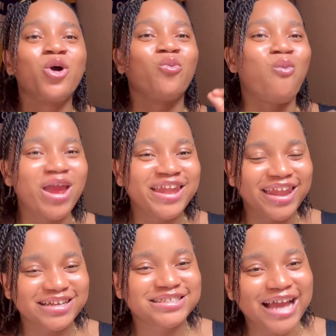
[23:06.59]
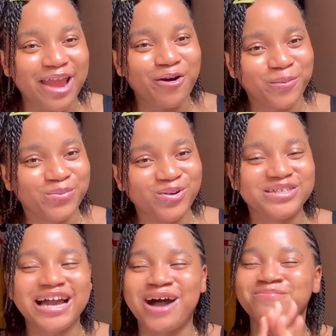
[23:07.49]
when next I
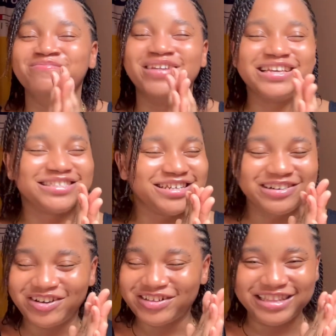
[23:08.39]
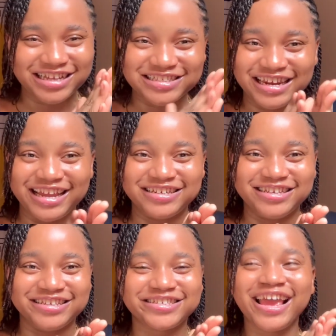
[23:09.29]
upload amazing content like this,